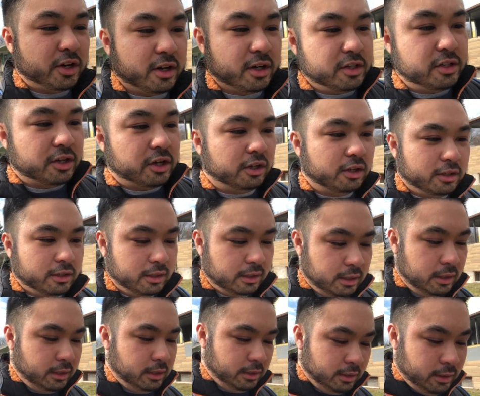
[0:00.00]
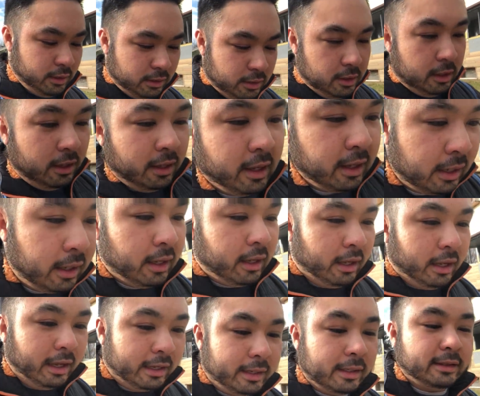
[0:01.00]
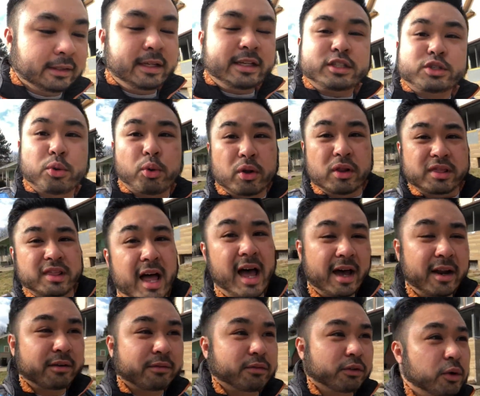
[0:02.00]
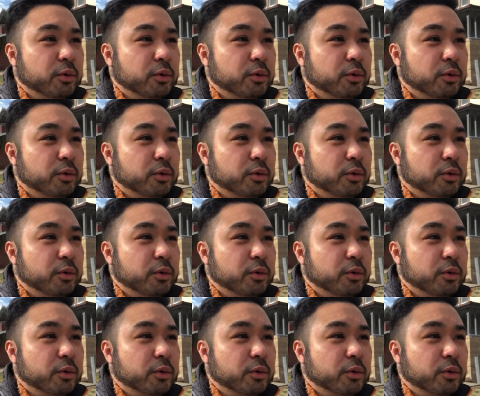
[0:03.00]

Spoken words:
young adult, it can lead to a lot of